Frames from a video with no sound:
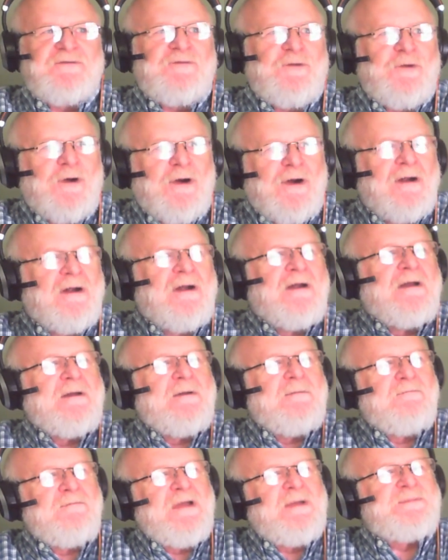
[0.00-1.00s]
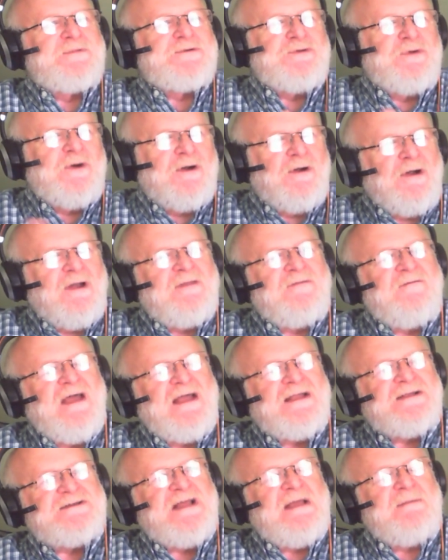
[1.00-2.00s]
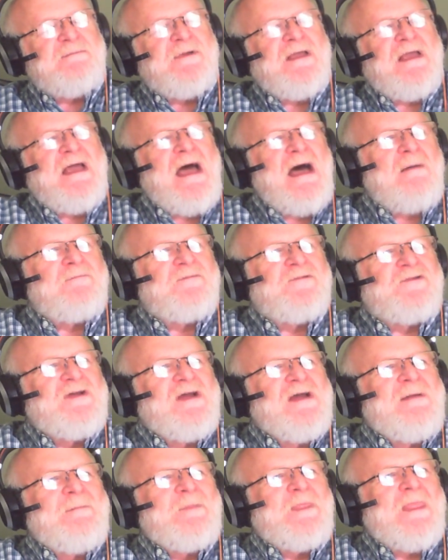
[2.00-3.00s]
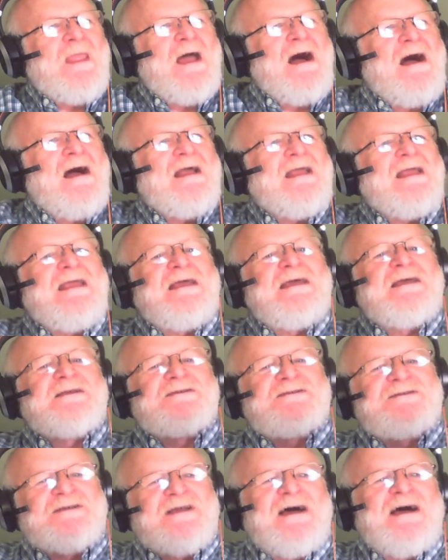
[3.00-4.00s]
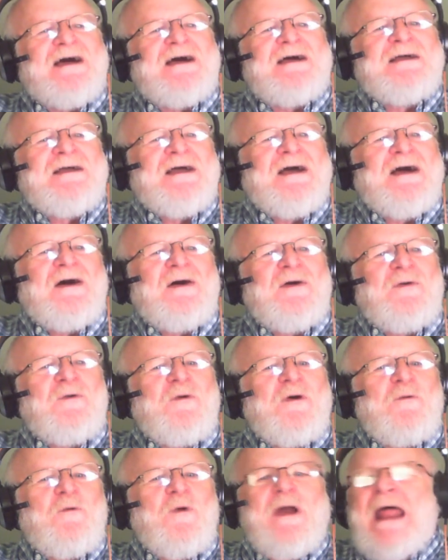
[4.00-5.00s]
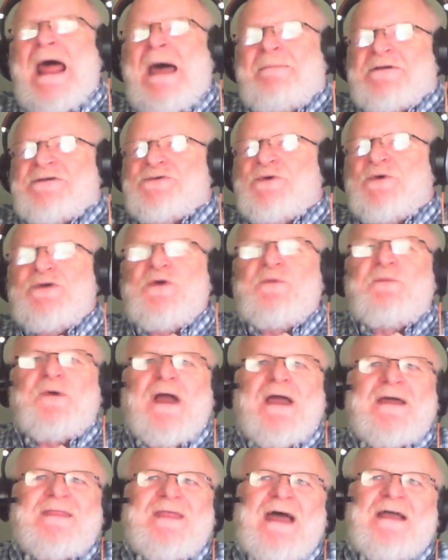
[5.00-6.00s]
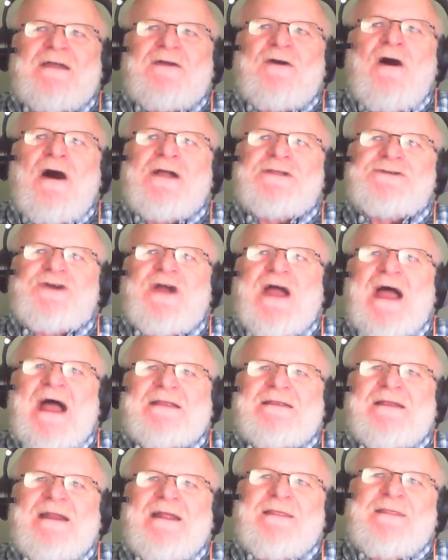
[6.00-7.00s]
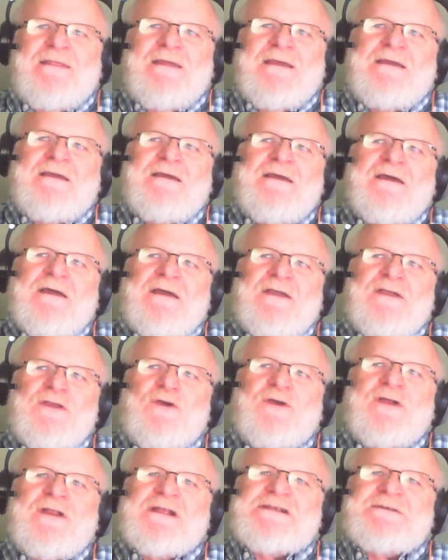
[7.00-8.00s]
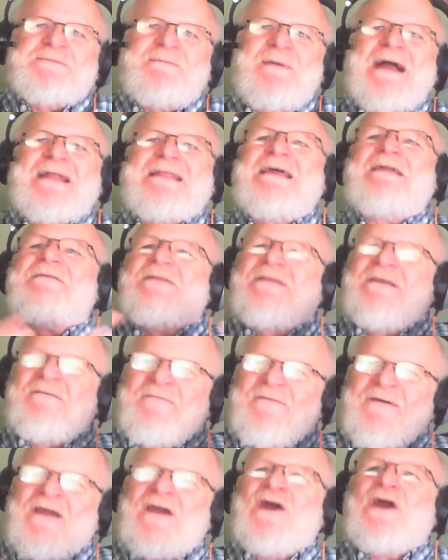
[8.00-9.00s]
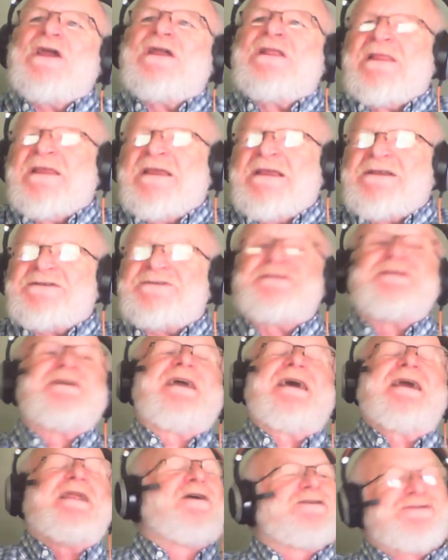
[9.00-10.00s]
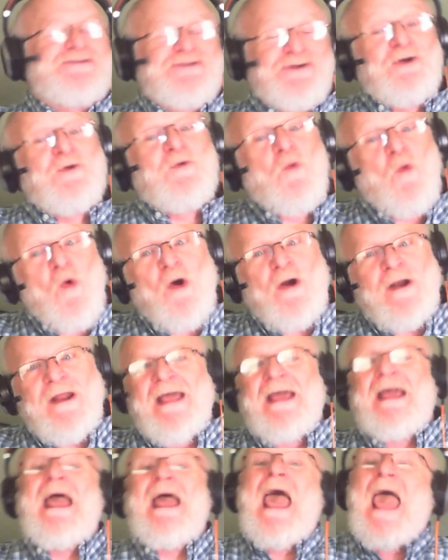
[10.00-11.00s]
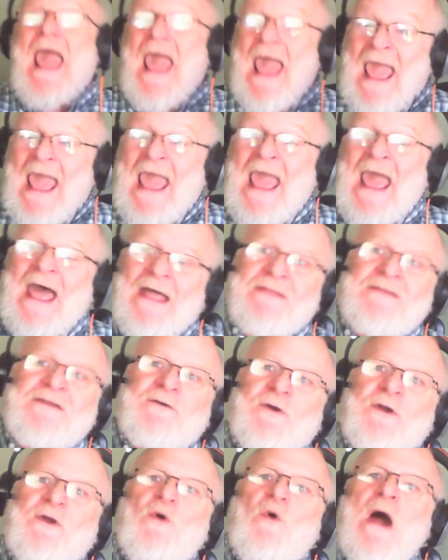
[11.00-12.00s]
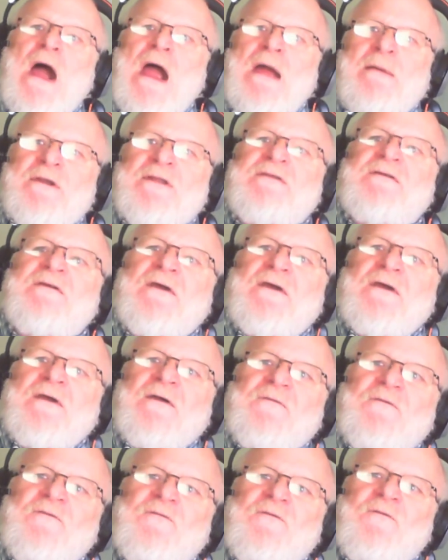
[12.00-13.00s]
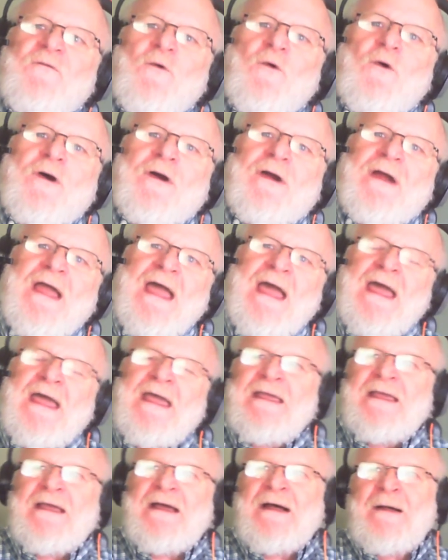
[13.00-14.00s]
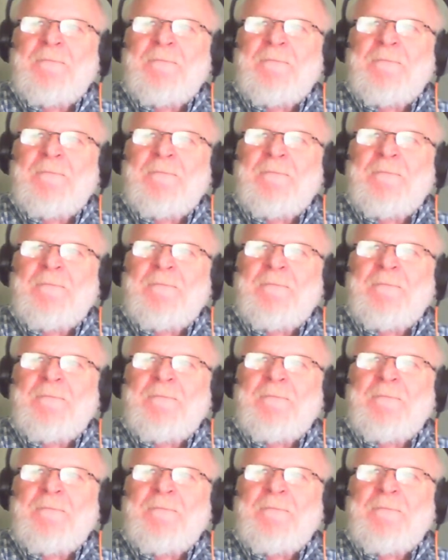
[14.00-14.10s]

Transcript: for MIPS or advanced APMs is what happens when you break that contract. And I think you can expect at the very least to get a stern warning and a requirement for a